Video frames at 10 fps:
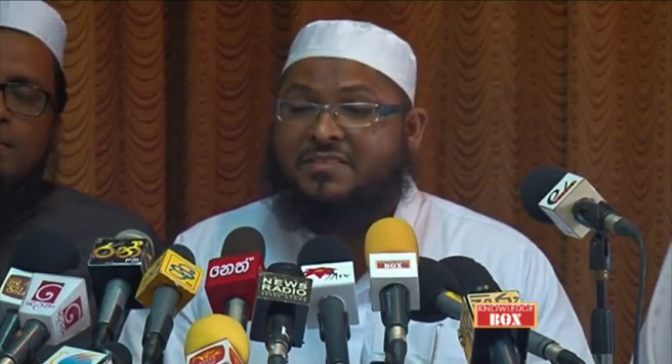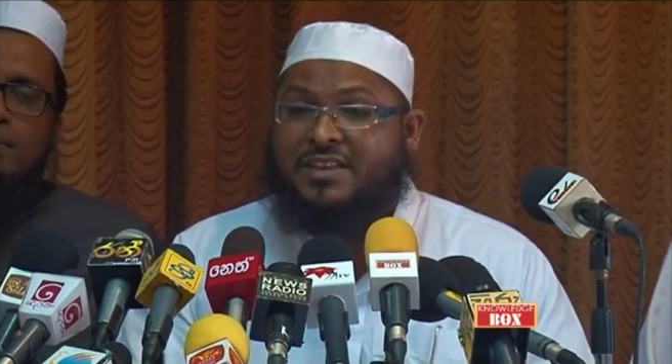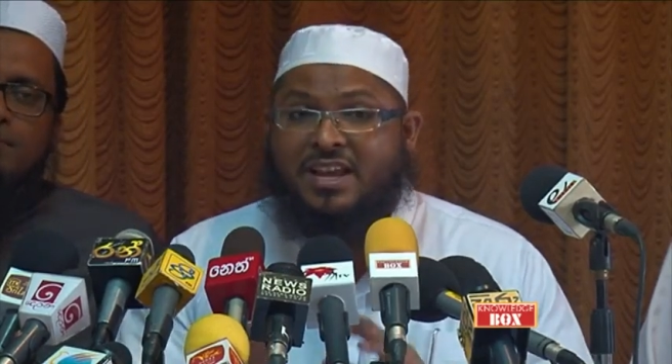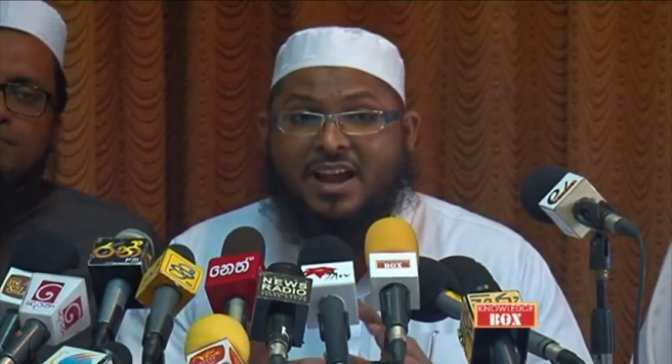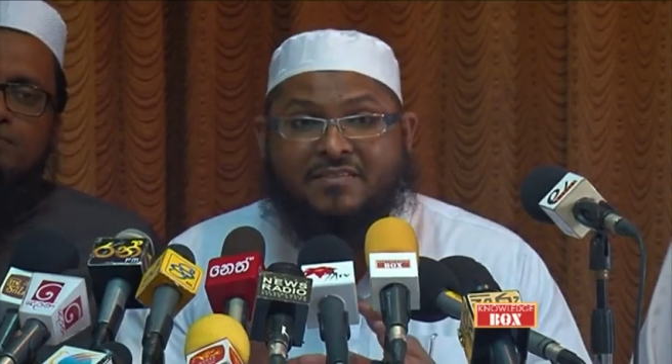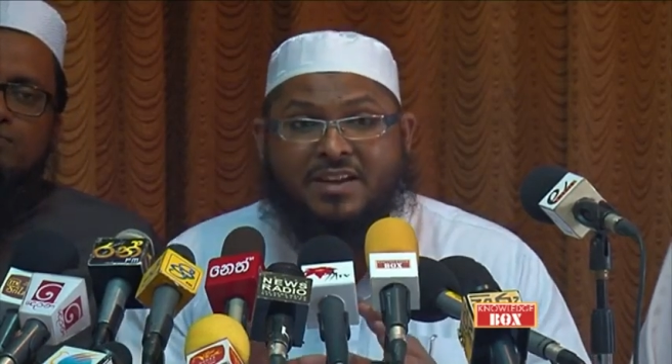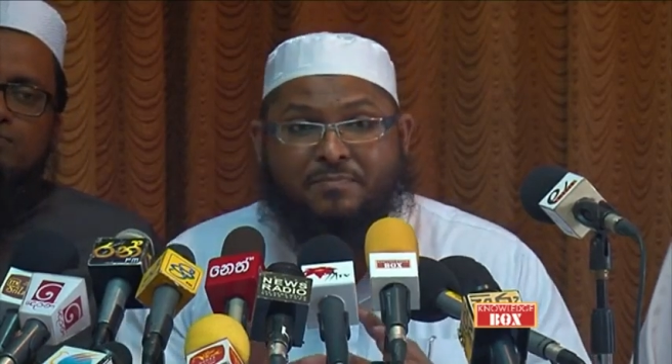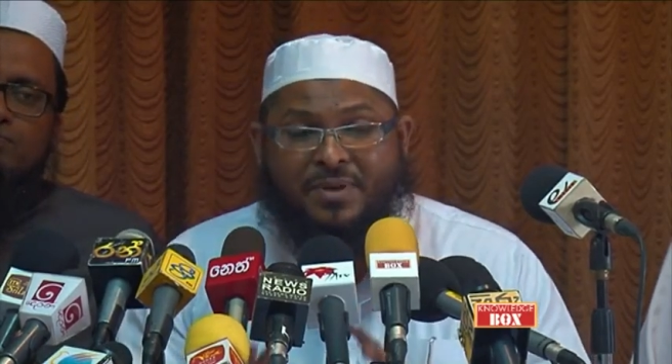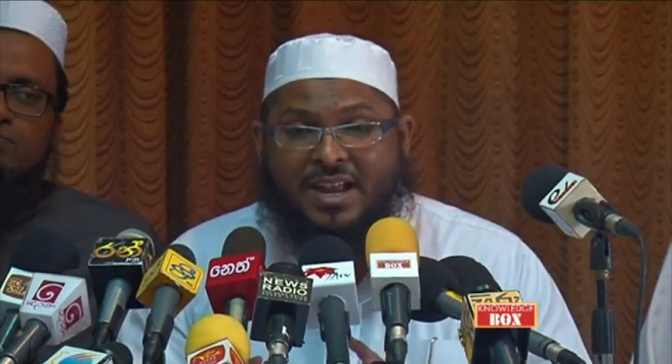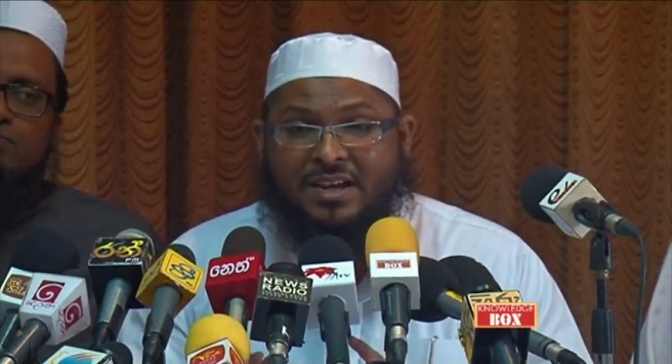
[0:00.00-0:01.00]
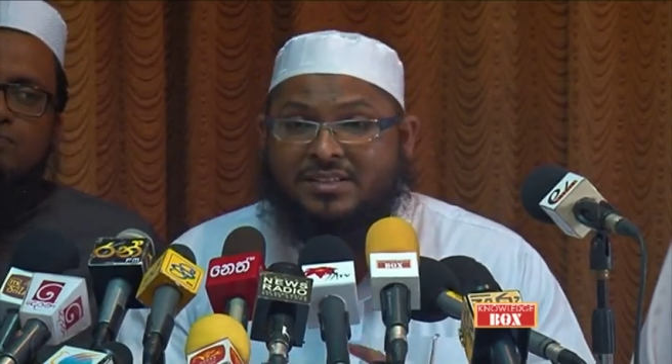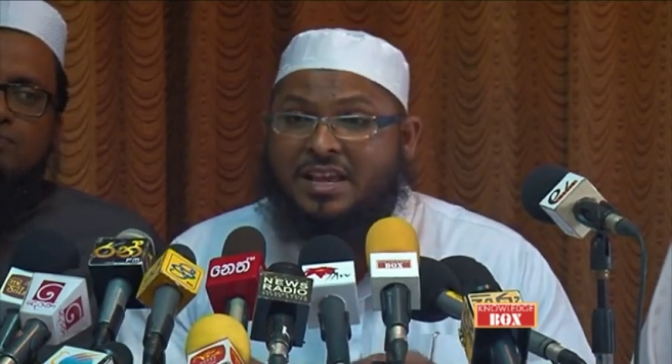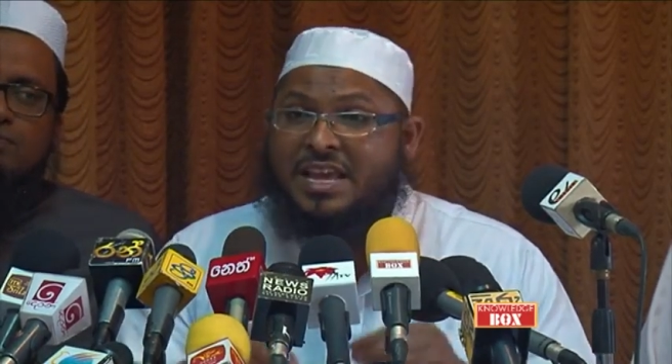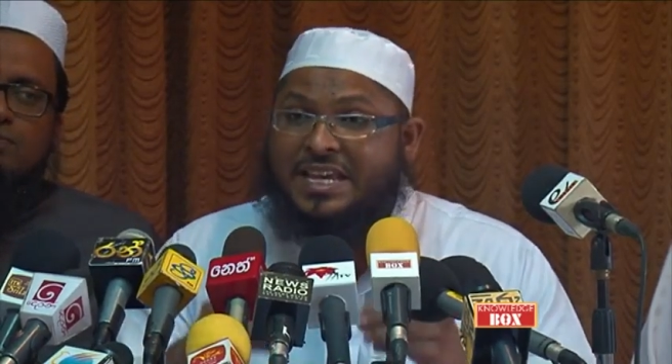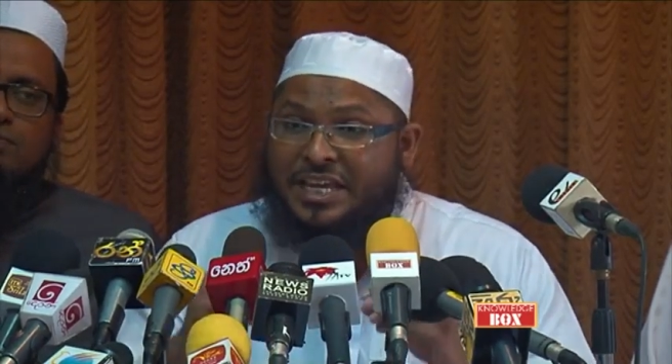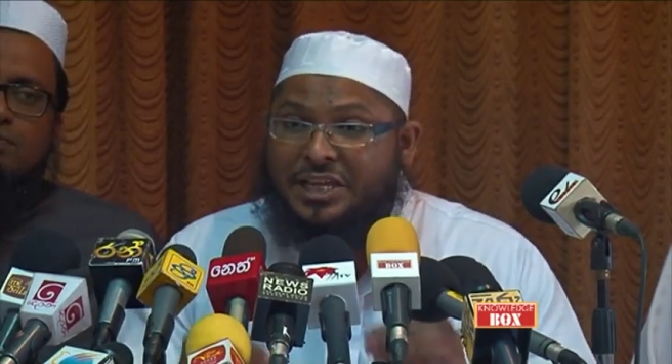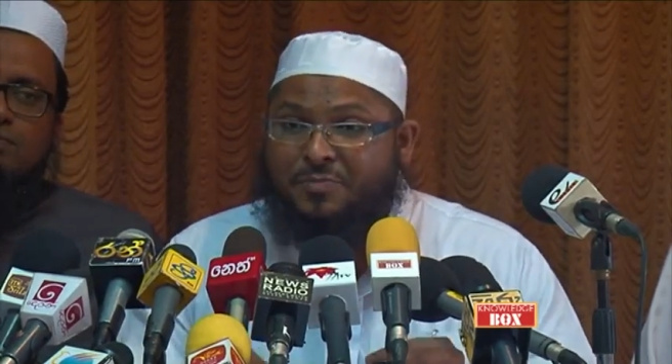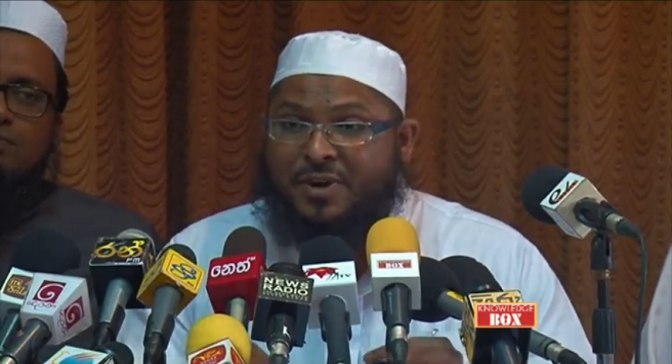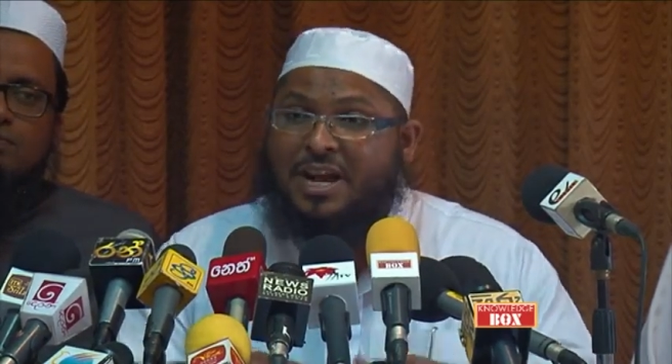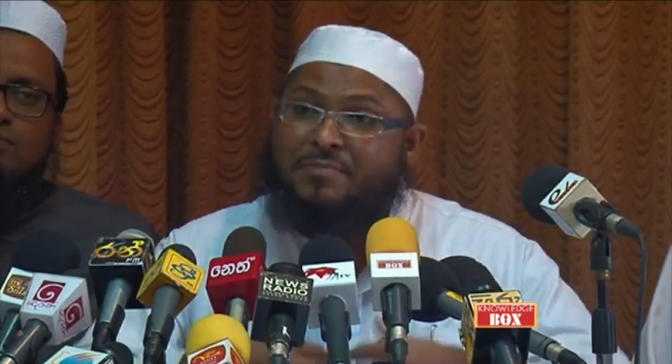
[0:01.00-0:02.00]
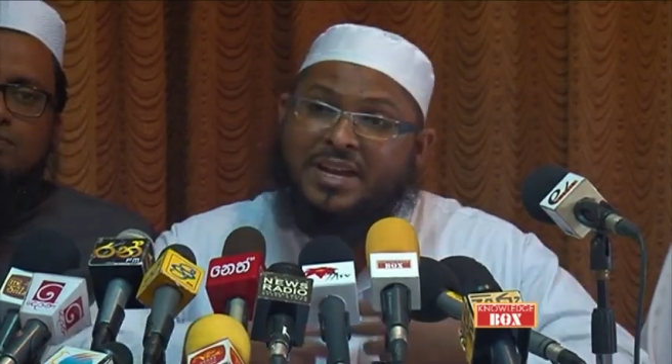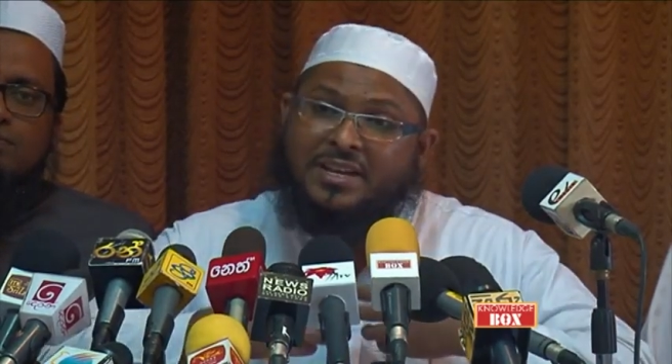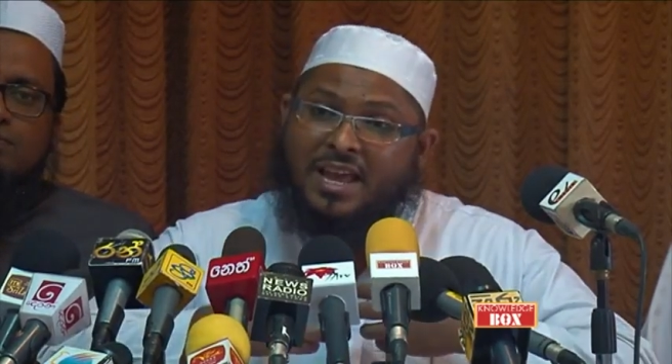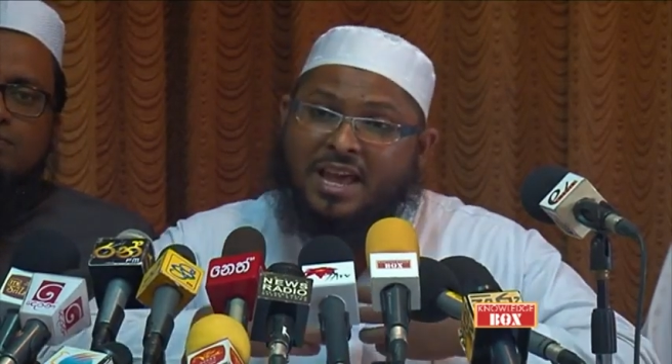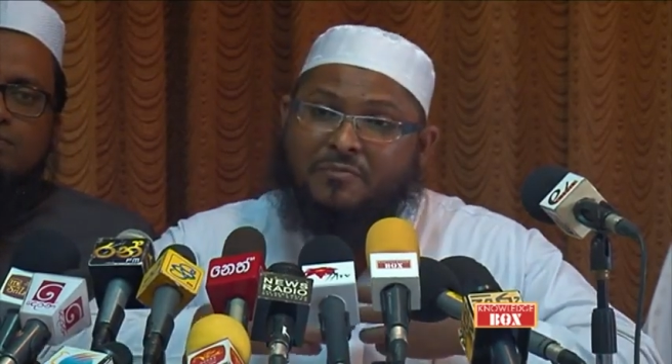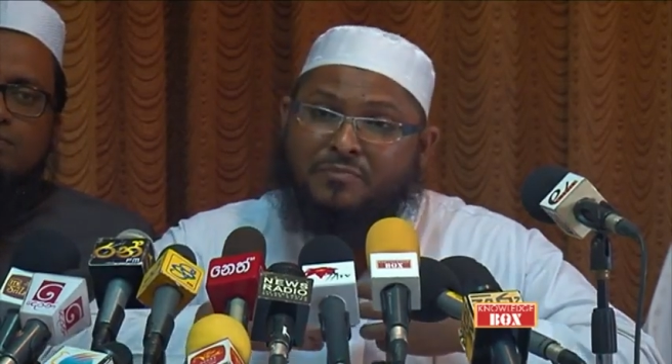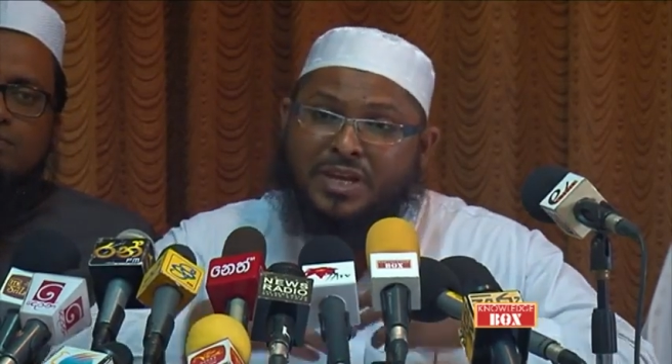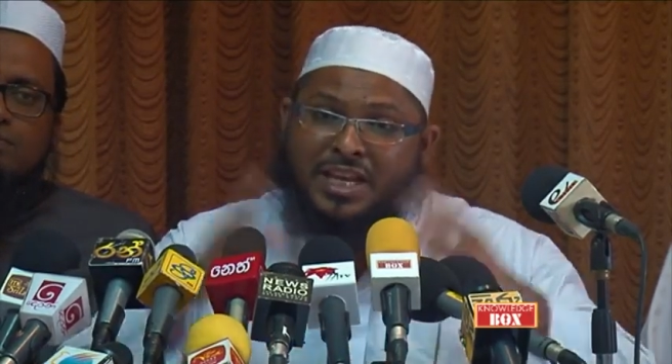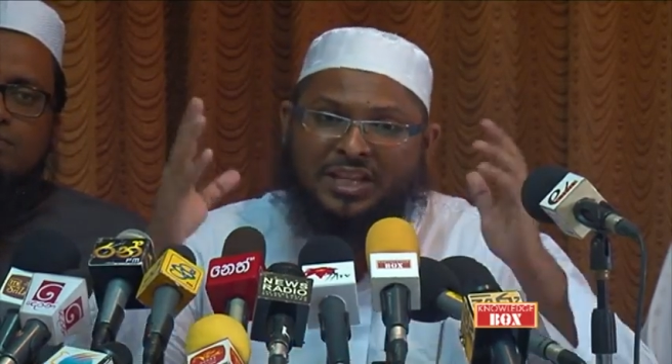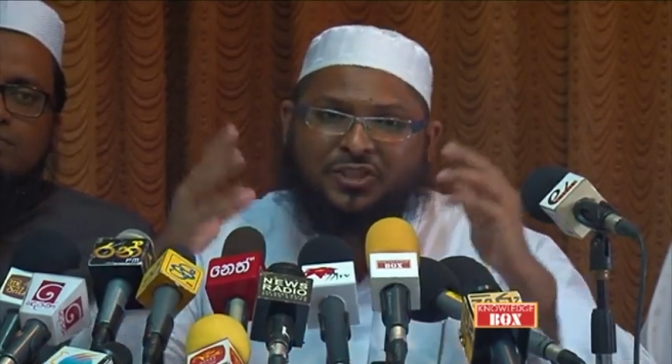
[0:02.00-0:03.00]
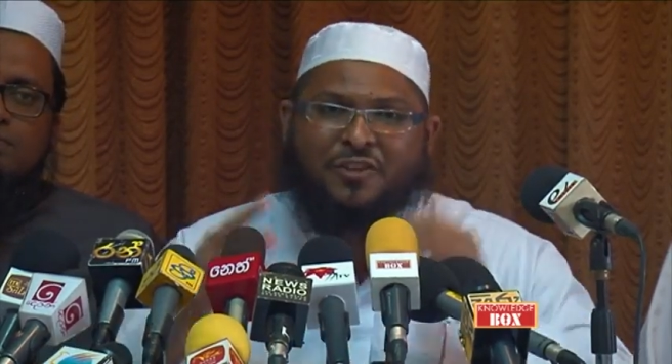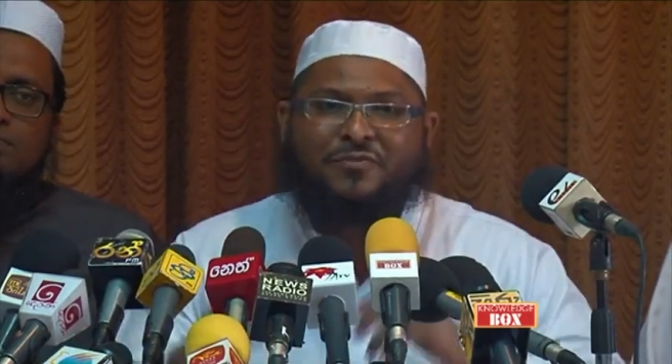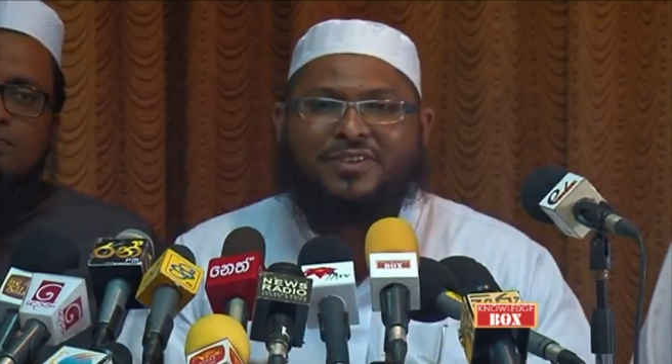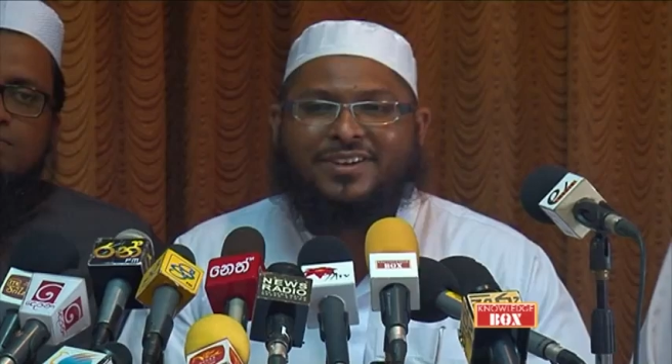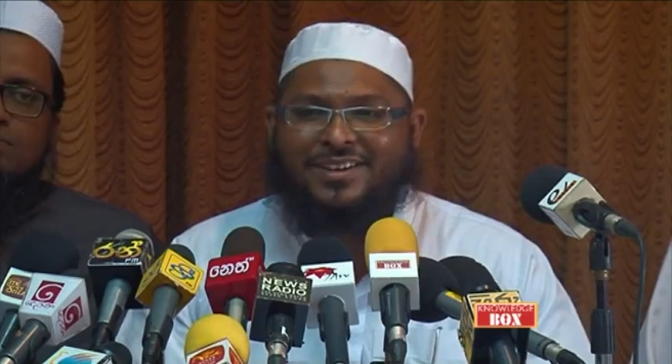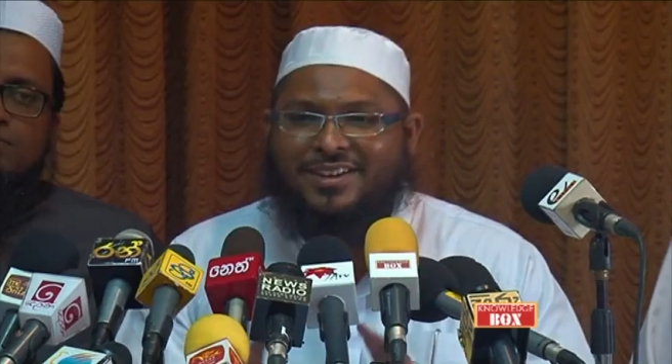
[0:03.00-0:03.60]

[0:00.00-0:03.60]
300 products, each product might have millions of